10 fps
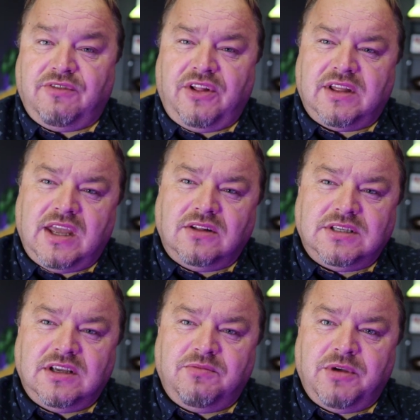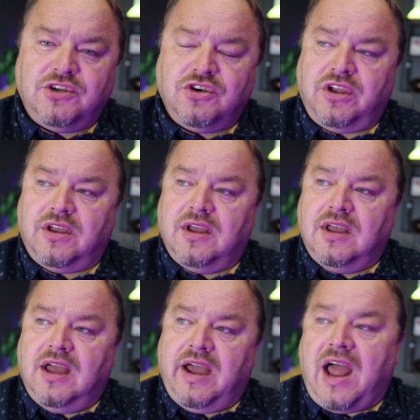I felt guilty of my joy,
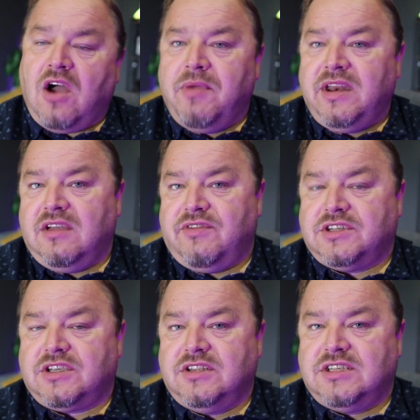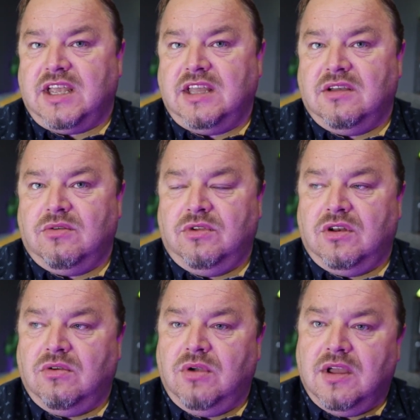and how many of us can say that you
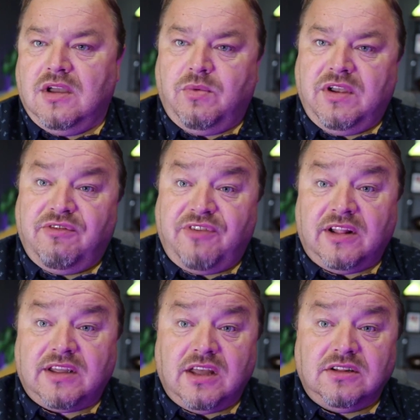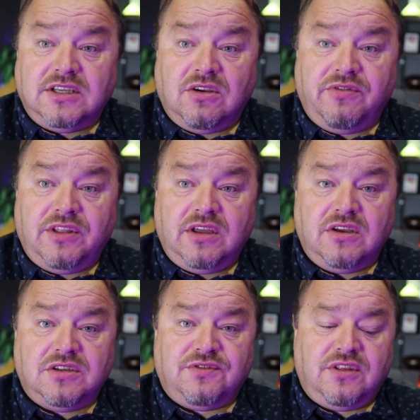know we have felt guilty over the
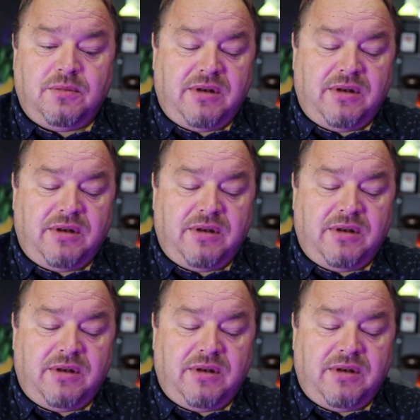years for the